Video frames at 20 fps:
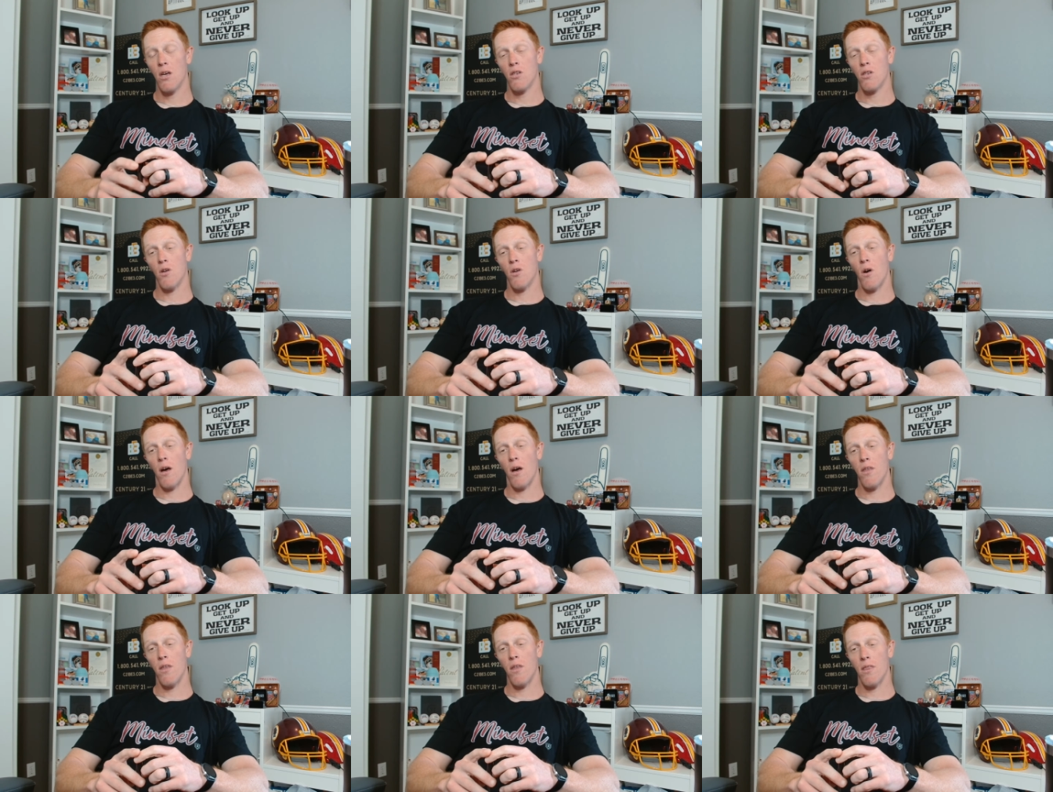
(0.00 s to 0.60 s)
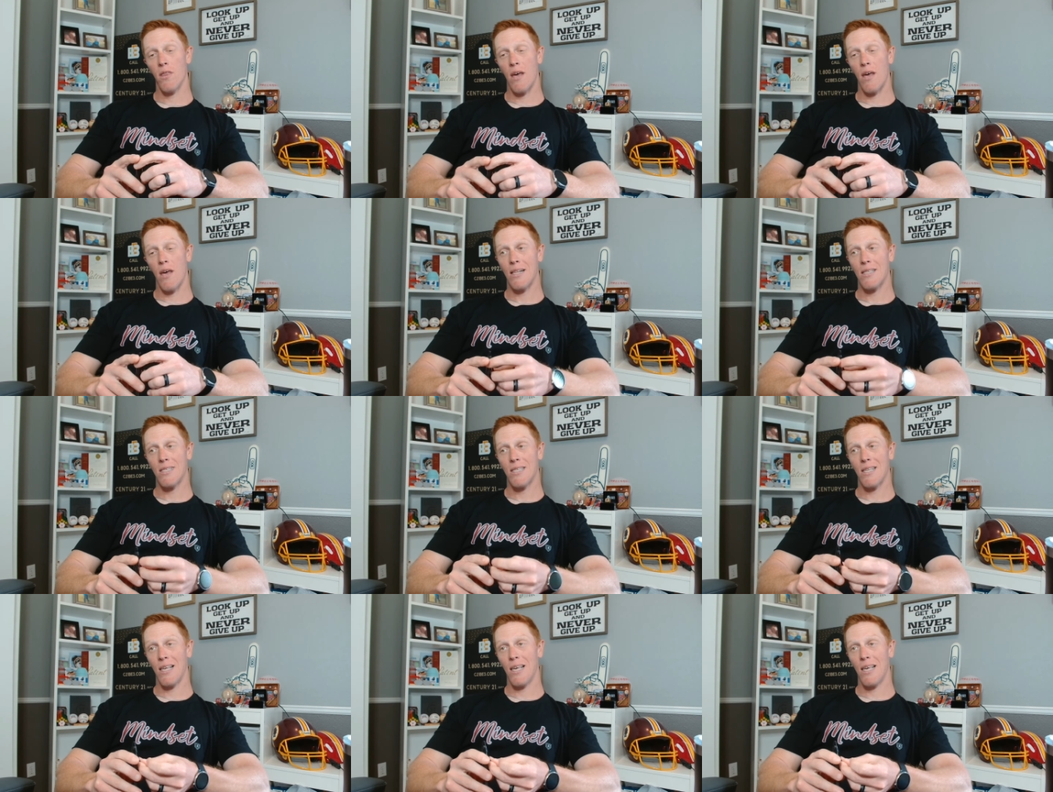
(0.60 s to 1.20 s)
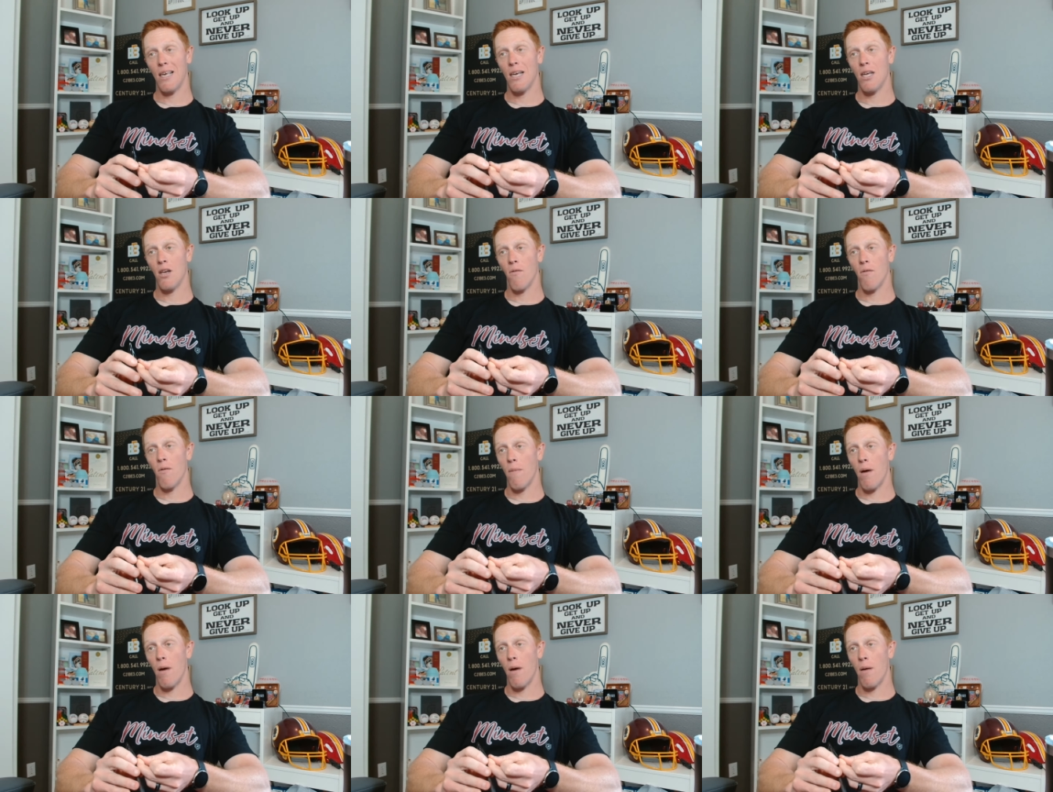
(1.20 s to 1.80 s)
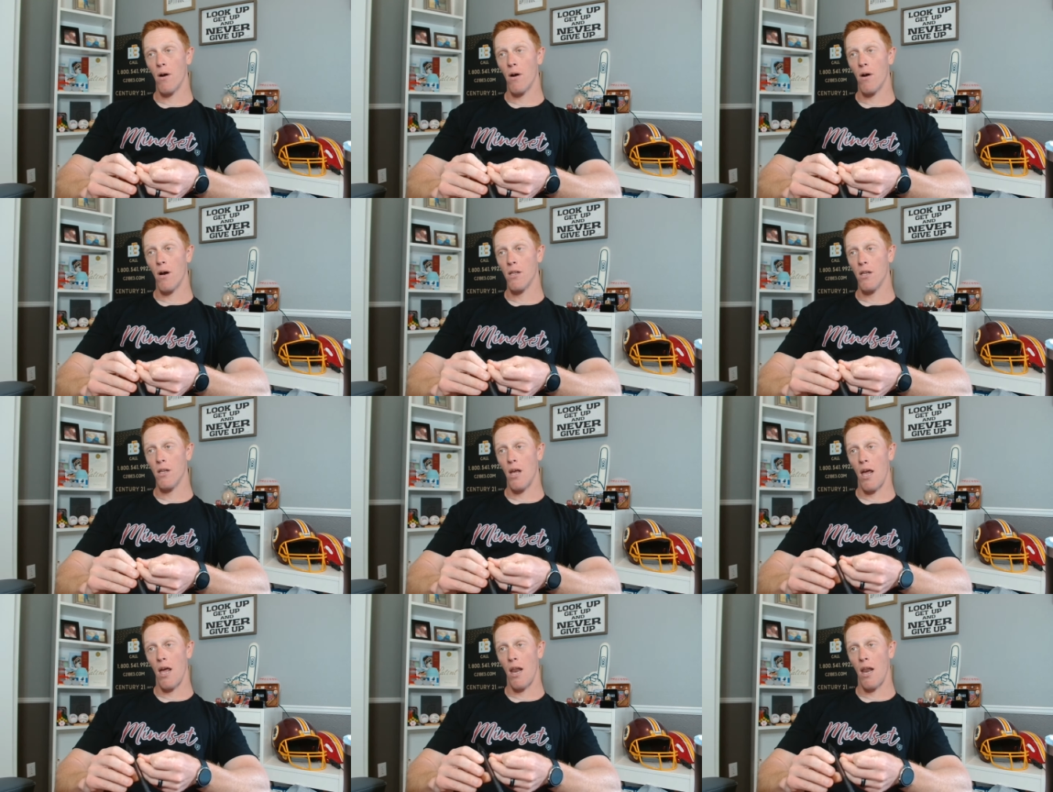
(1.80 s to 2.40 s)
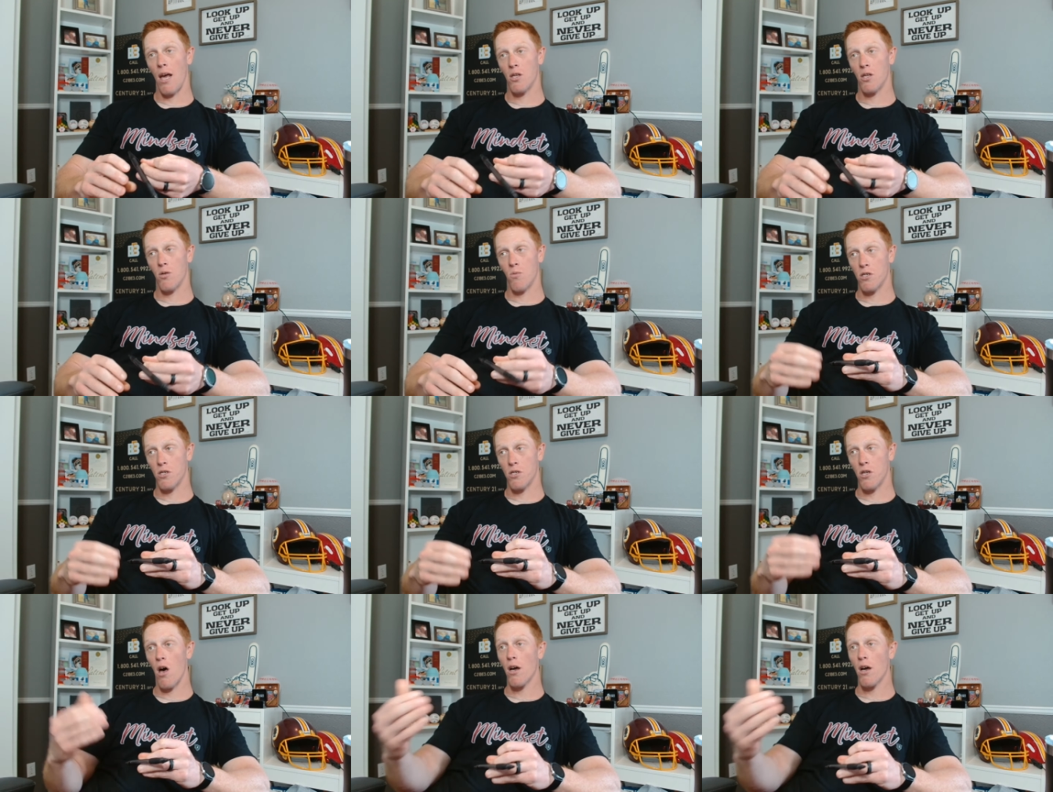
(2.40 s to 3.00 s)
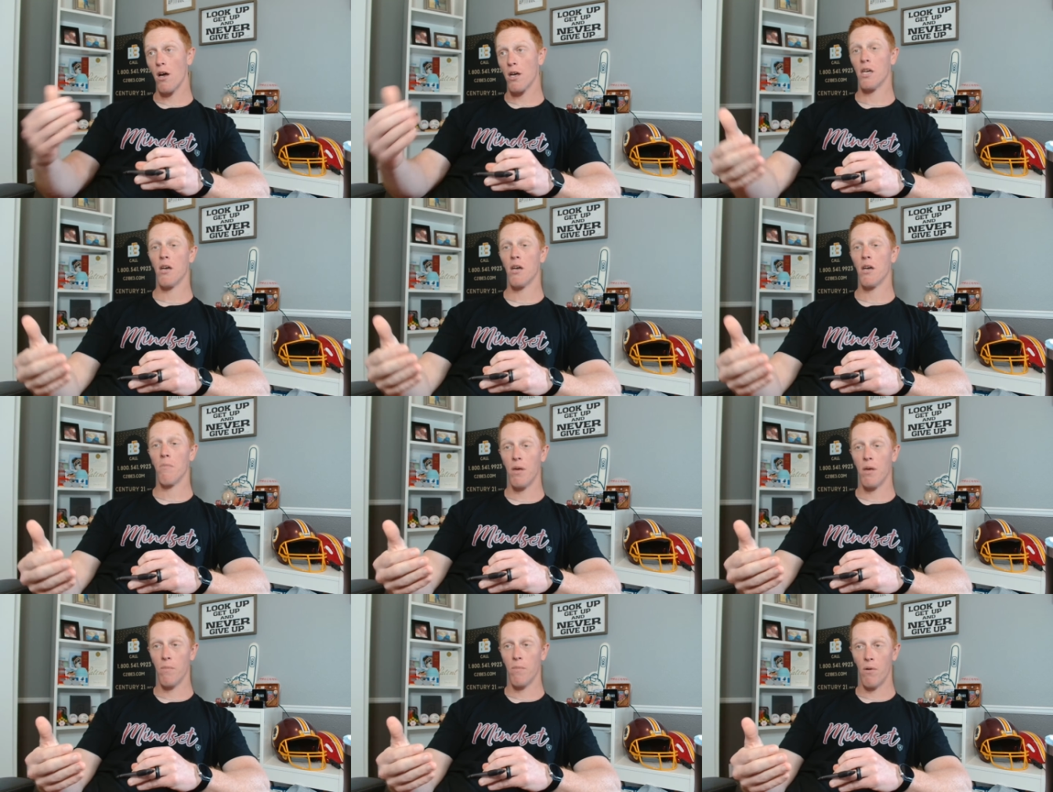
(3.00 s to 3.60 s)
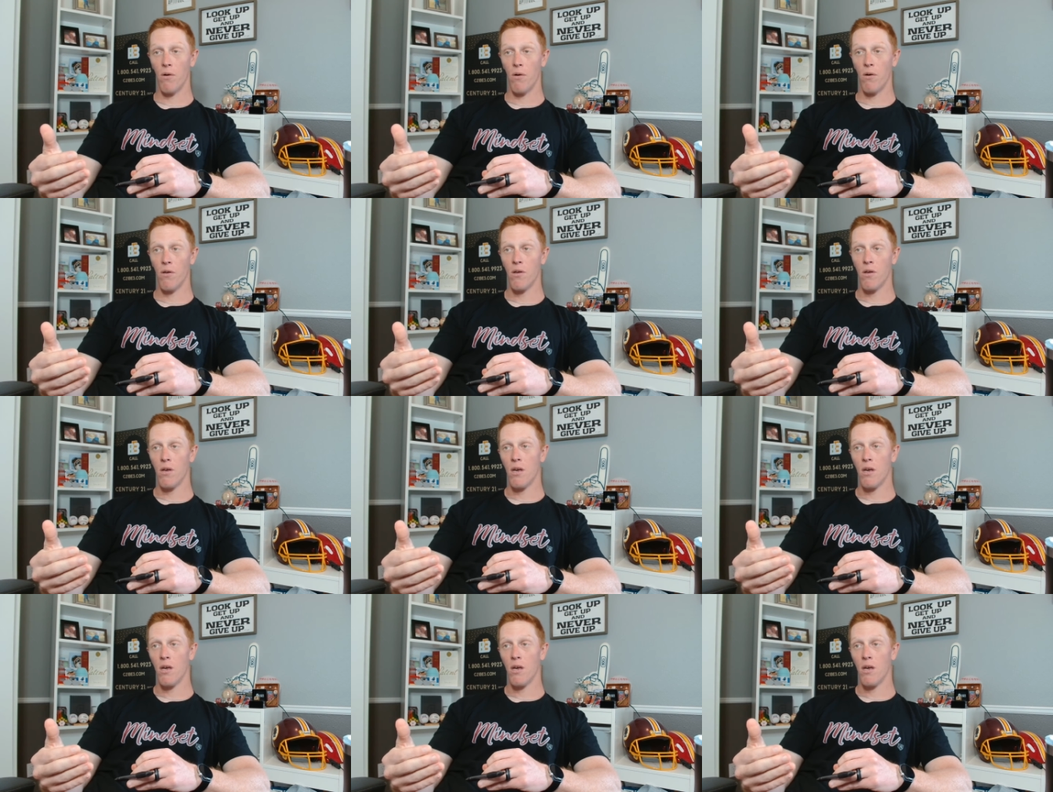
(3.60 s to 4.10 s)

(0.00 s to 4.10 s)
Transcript: So I think that's the key to remember. And, and as we're talking to people,